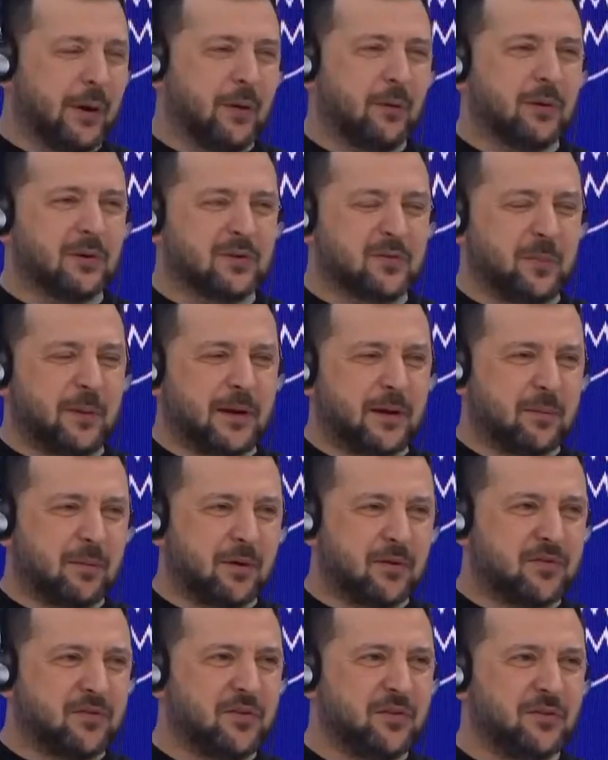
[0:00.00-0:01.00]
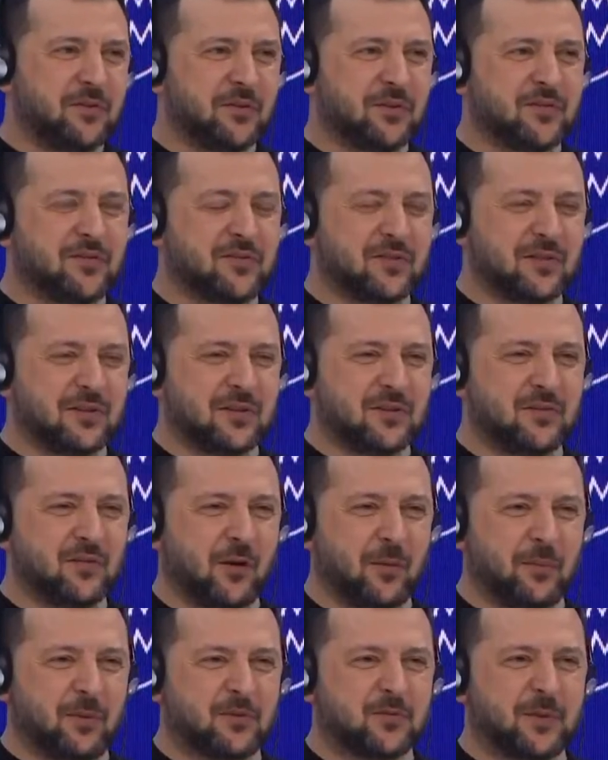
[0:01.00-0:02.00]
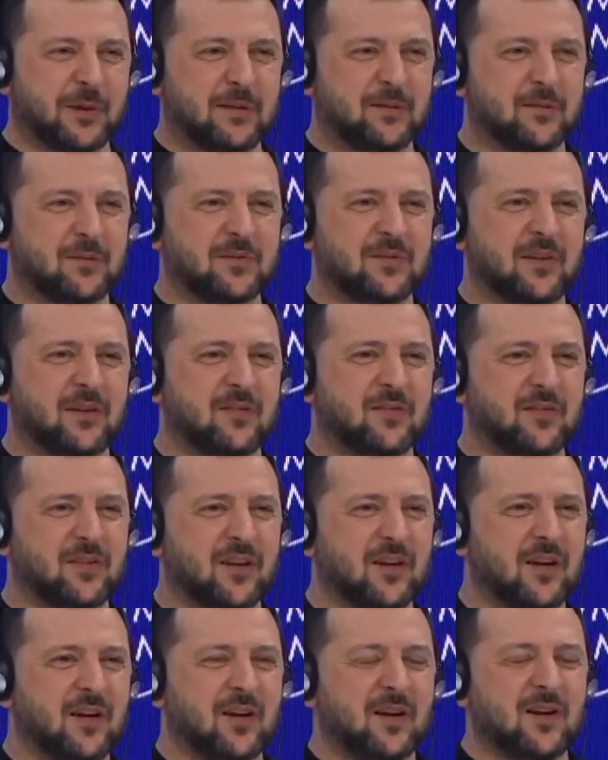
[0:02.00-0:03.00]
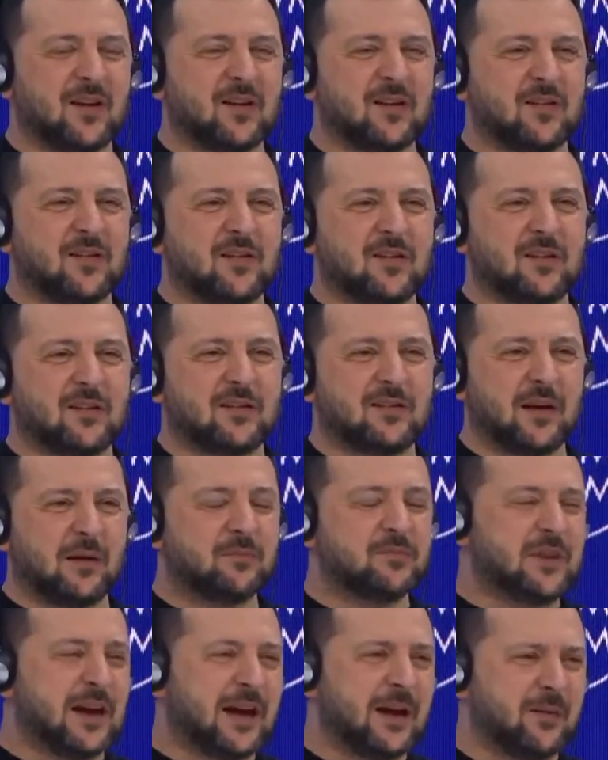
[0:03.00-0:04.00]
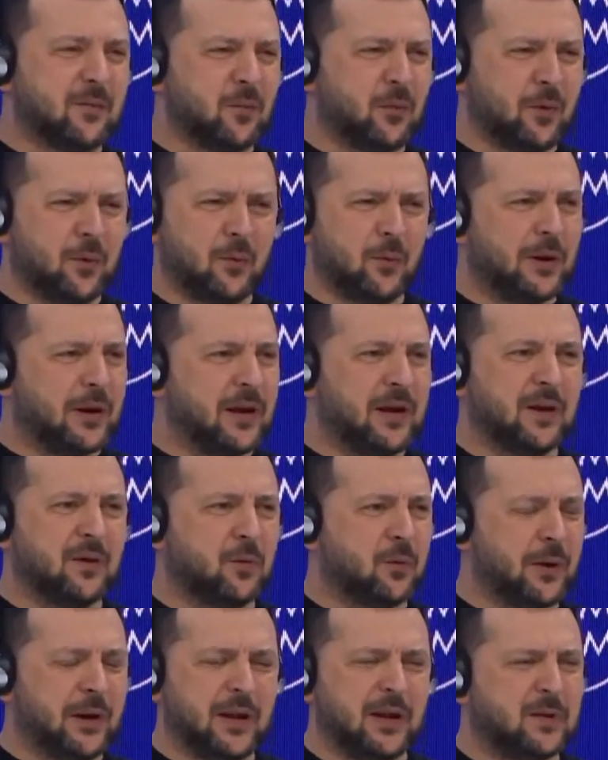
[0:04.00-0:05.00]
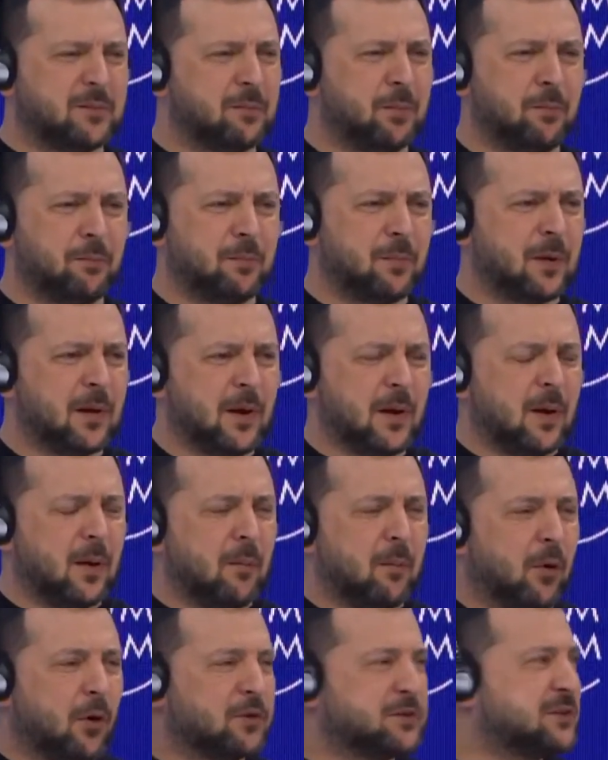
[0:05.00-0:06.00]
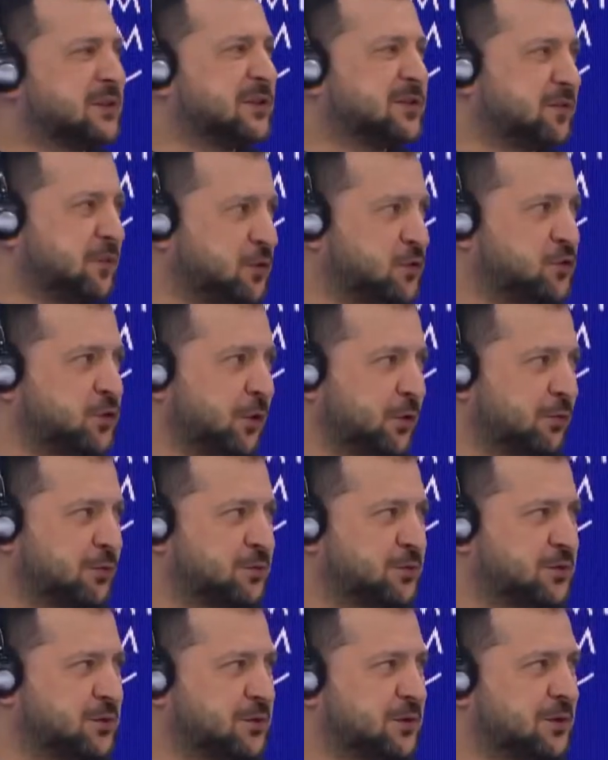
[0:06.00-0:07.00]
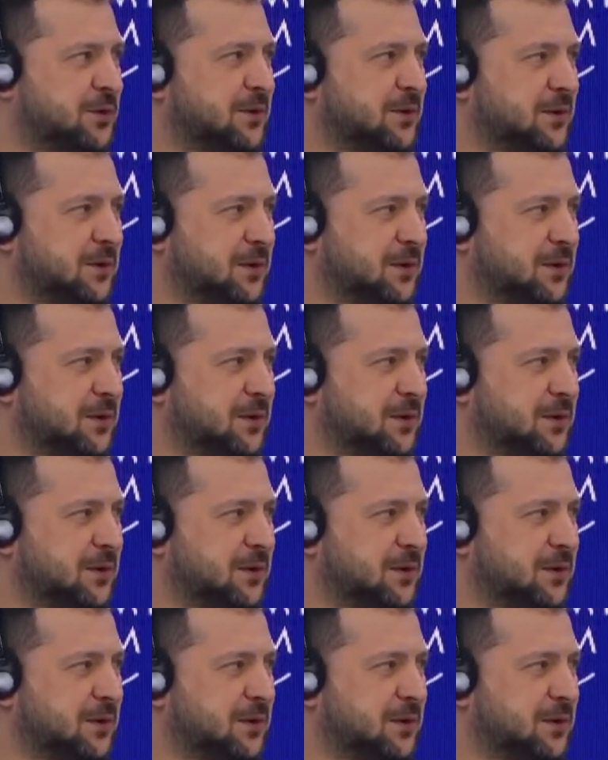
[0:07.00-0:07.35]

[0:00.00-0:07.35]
we will speak about serious topics, but sometimes we need pauses for jokes.